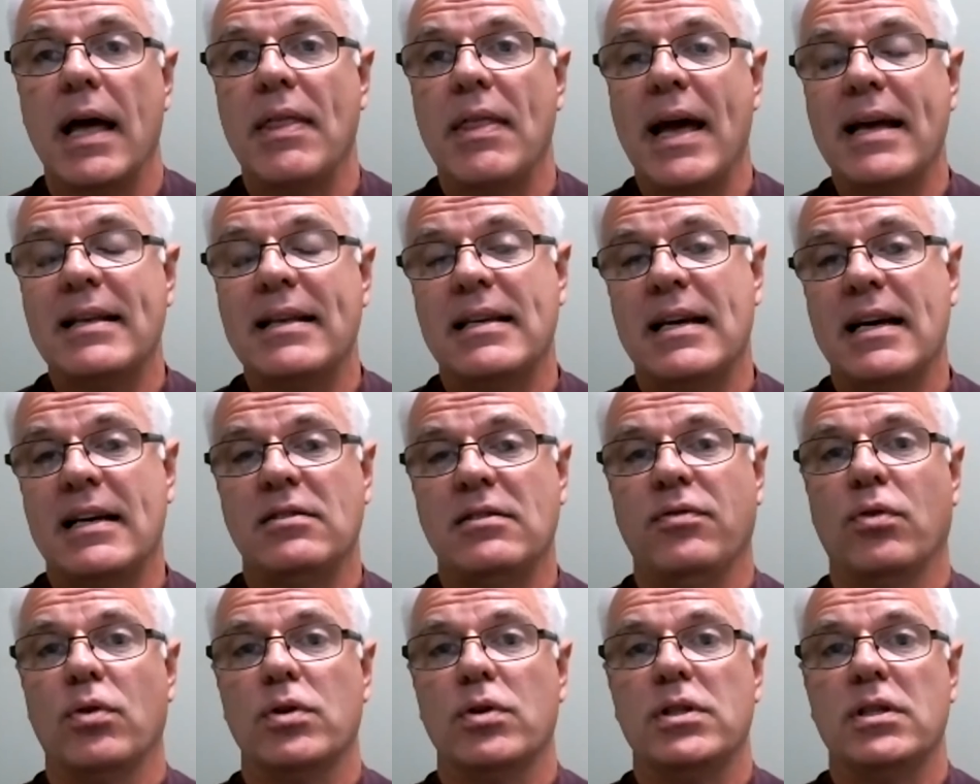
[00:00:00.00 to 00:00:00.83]
and that
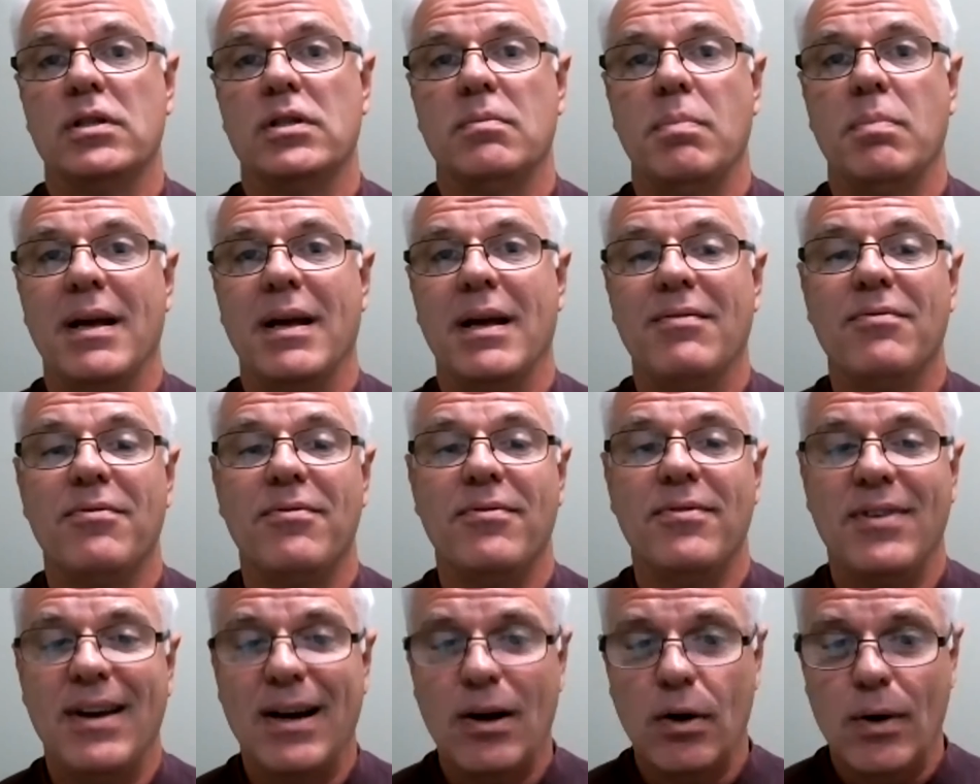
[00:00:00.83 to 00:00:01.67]
task force has been
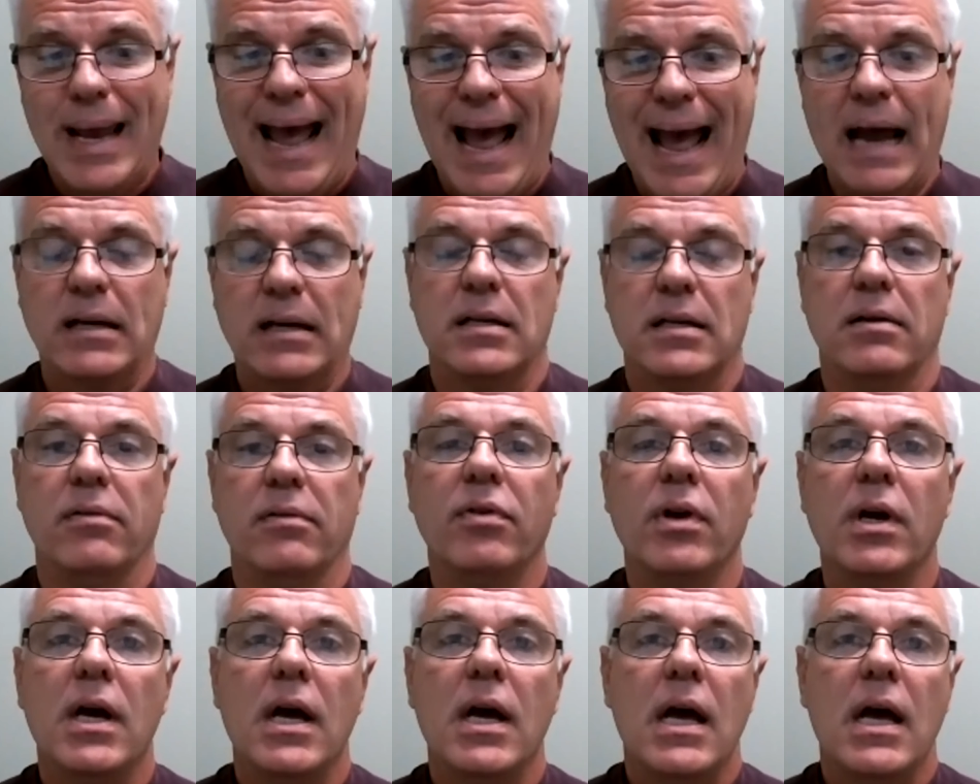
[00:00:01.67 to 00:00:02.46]
very active